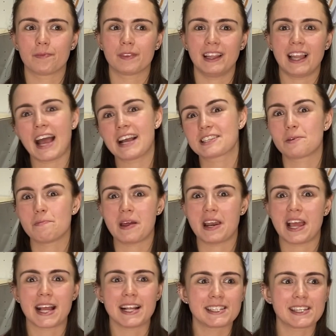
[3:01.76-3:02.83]
last
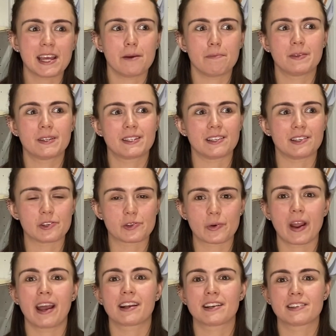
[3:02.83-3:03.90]
minute tips and
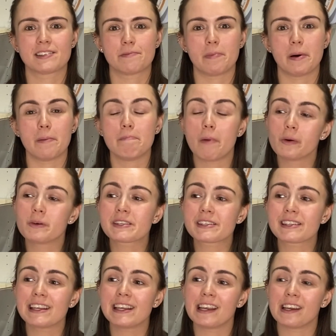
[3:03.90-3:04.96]
tricks, but
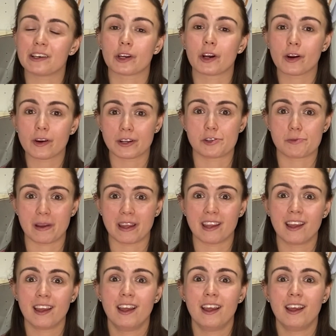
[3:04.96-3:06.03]
mostly encouragement
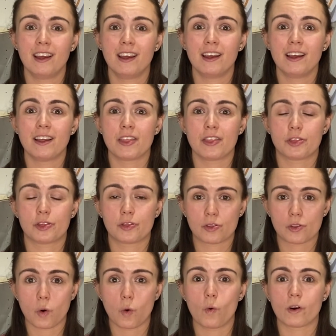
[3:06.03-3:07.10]

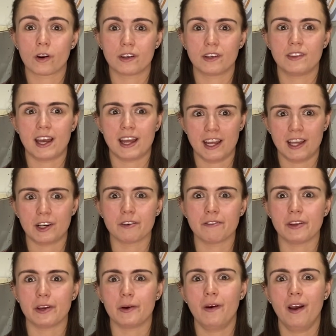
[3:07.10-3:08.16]
toward that
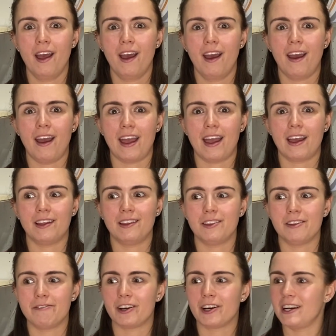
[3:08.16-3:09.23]
interview. And
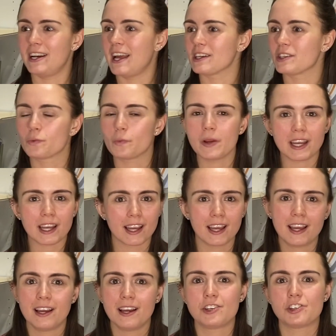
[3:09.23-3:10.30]
the very next week,
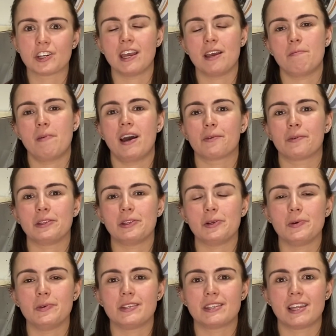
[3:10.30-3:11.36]
she came back with
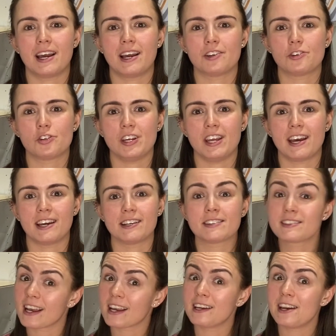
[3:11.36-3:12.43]
news that she had a
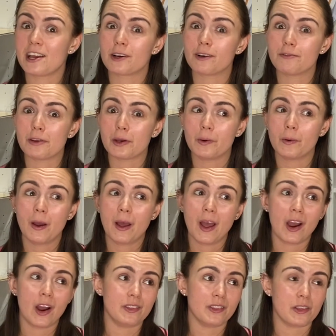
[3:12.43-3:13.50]
second interview,
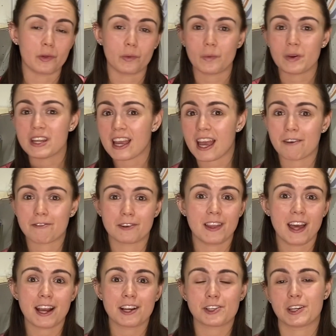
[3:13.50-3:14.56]
and then the week after
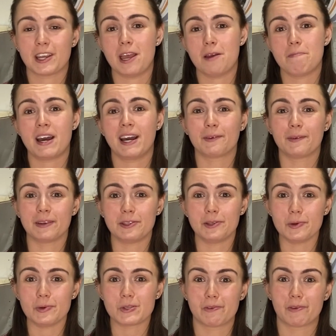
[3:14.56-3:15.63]
that, she came back with
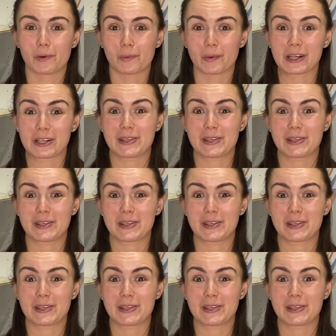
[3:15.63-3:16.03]
news of her work